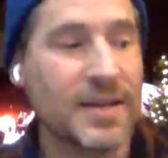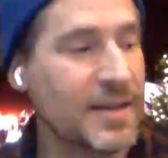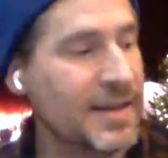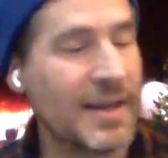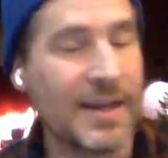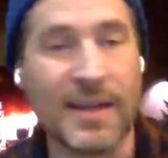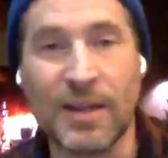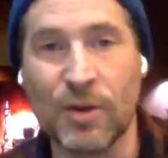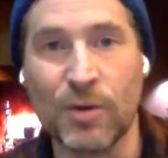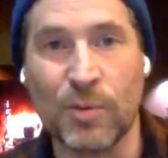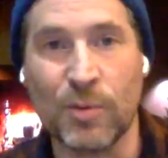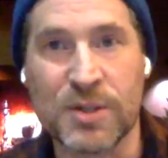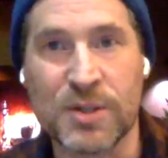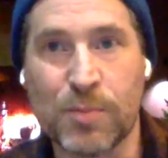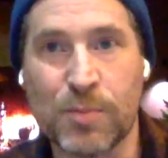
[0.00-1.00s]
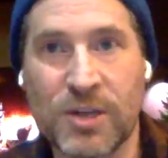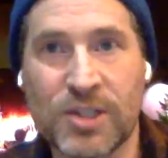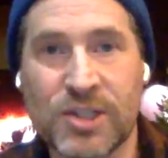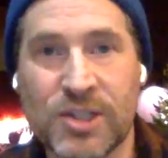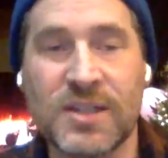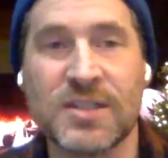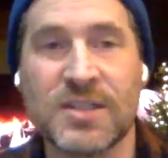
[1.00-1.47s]
getting good with
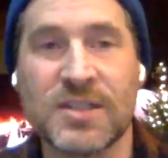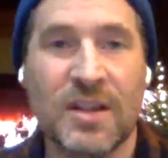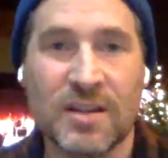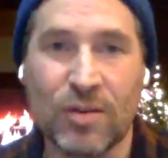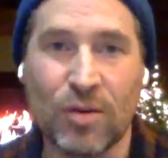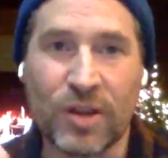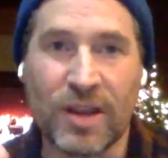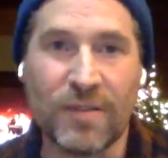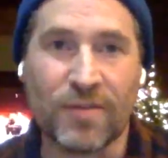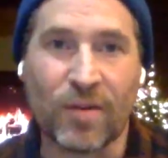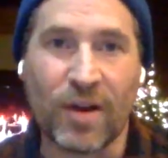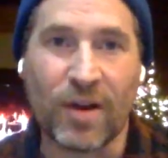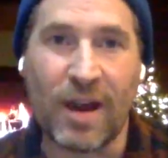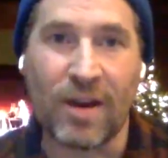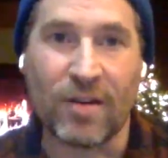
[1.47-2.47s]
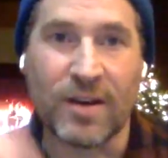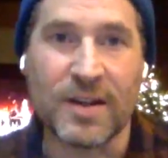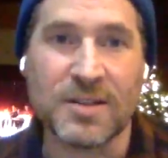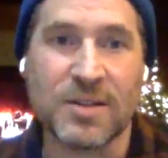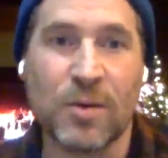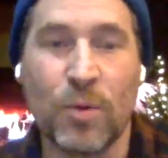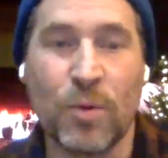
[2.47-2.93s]
spreadsheets, looking for
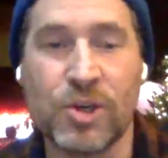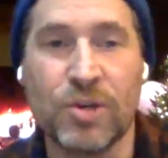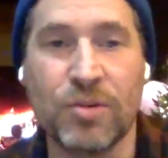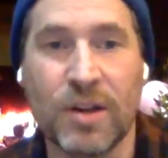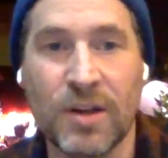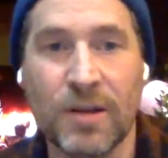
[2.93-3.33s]
areas in which you can